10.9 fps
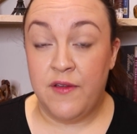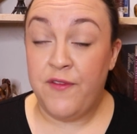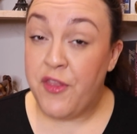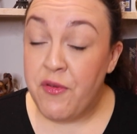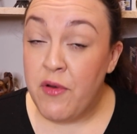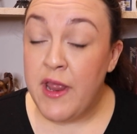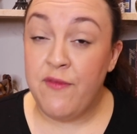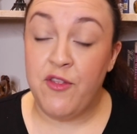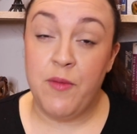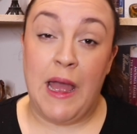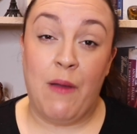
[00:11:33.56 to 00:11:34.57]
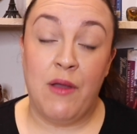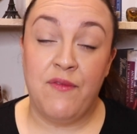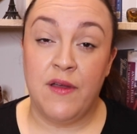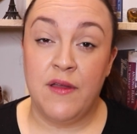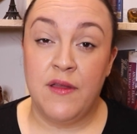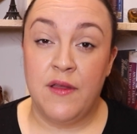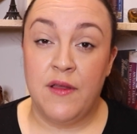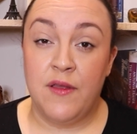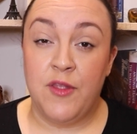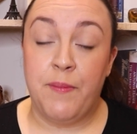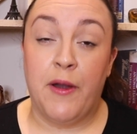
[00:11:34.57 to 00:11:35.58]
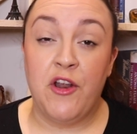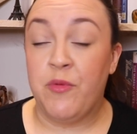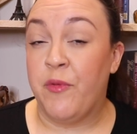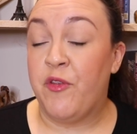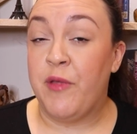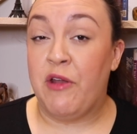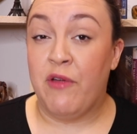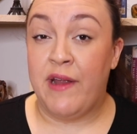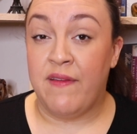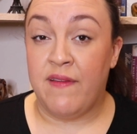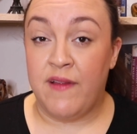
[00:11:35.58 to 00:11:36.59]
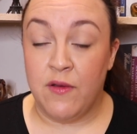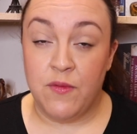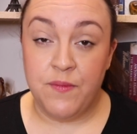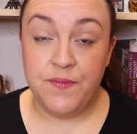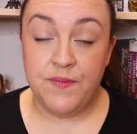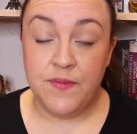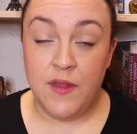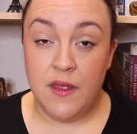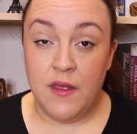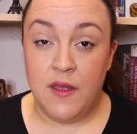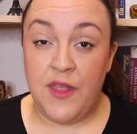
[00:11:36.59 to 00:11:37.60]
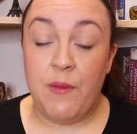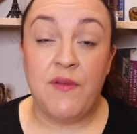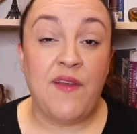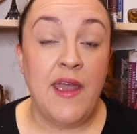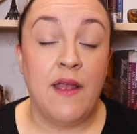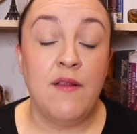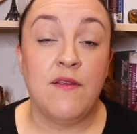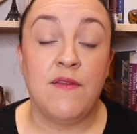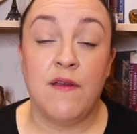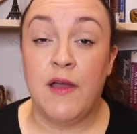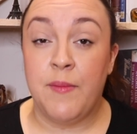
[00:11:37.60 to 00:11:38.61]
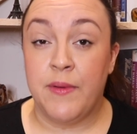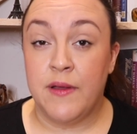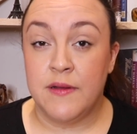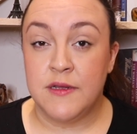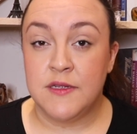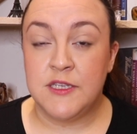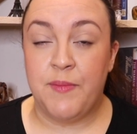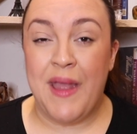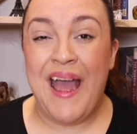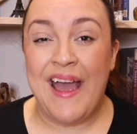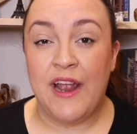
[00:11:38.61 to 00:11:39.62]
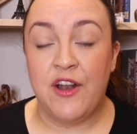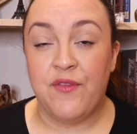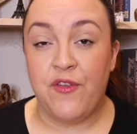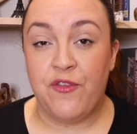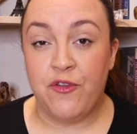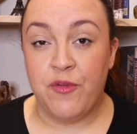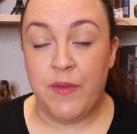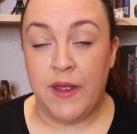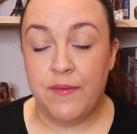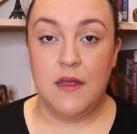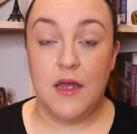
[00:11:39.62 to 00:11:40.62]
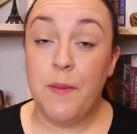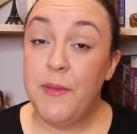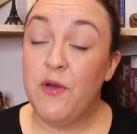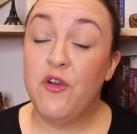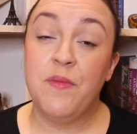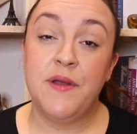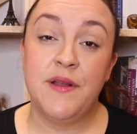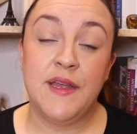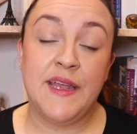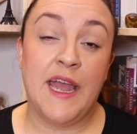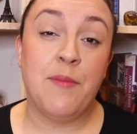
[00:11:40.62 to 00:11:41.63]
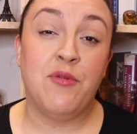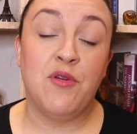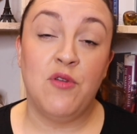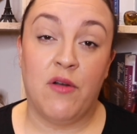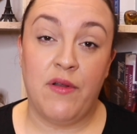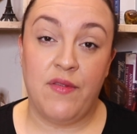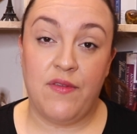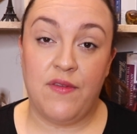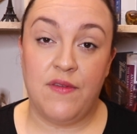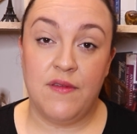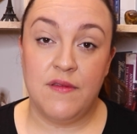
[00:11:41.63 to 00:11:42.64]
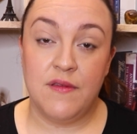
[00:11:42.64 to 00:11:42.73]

For three of them, however, the punishment was to be greater still. They were taken to Tyburn to be hanged for sodomy. A milkman, Gabriel Lawrence,